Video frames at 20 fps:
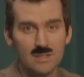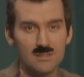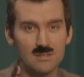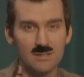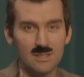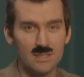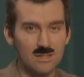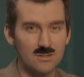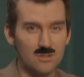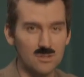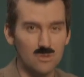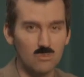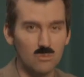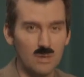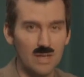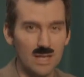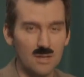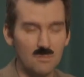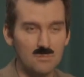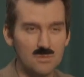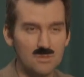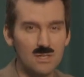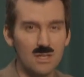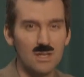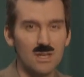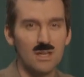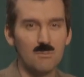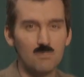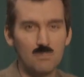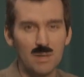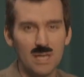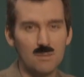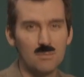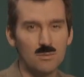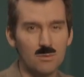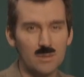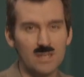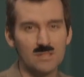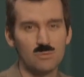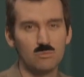this interwebs,
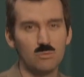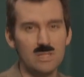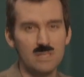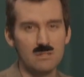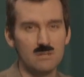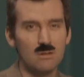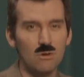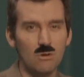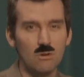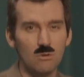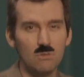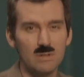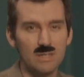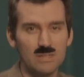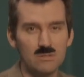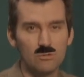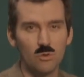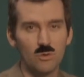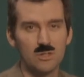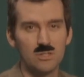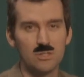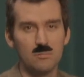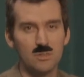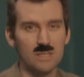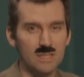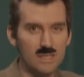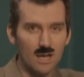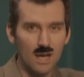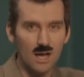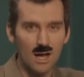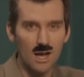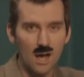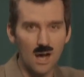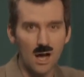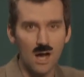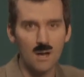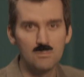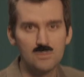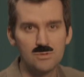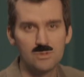paper as we know is going to be
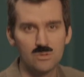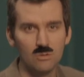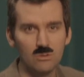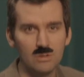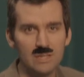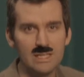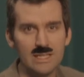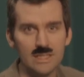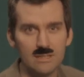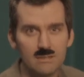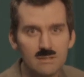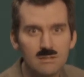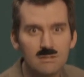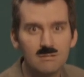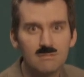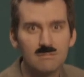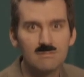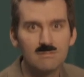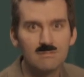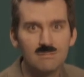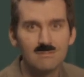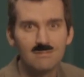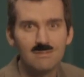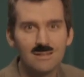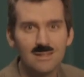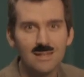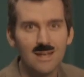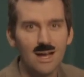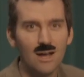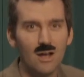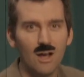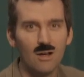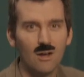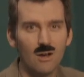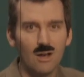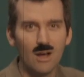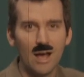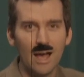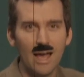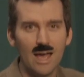obsolete.
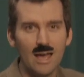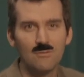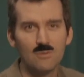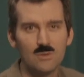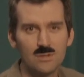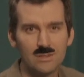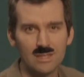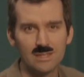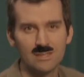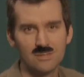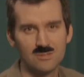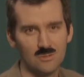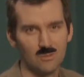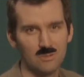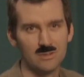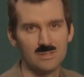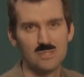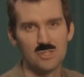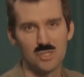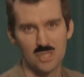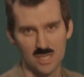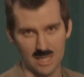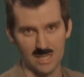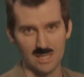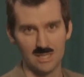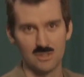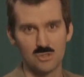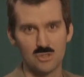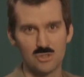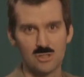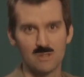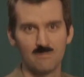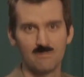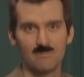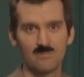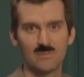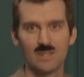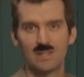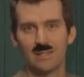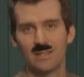Everything is going to change.
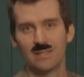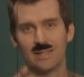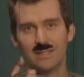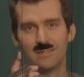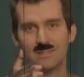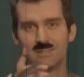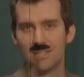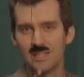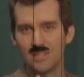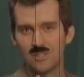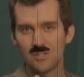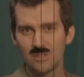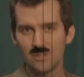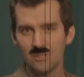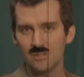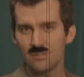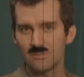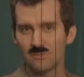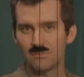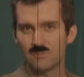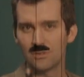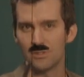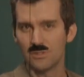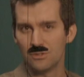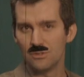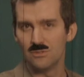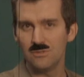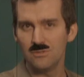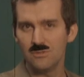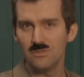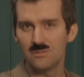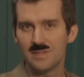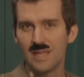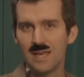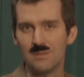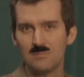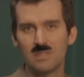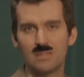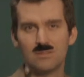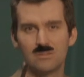And teachers, for you,
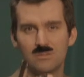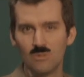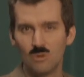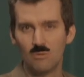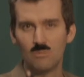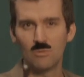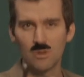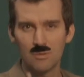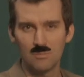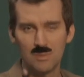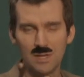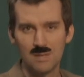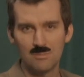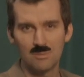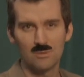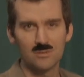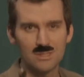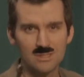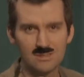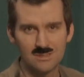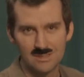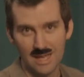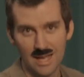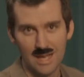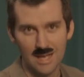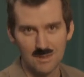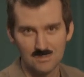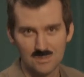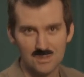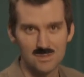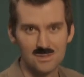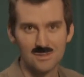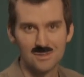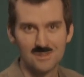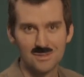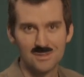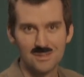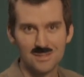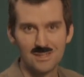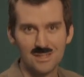that means no more paper exams.
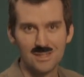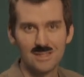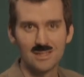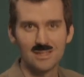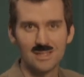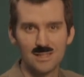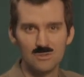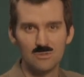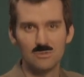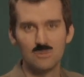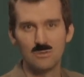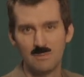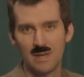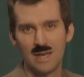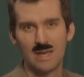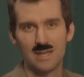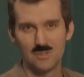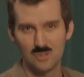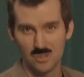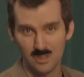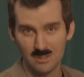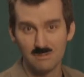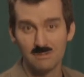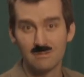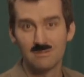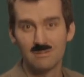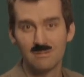Can you imagine?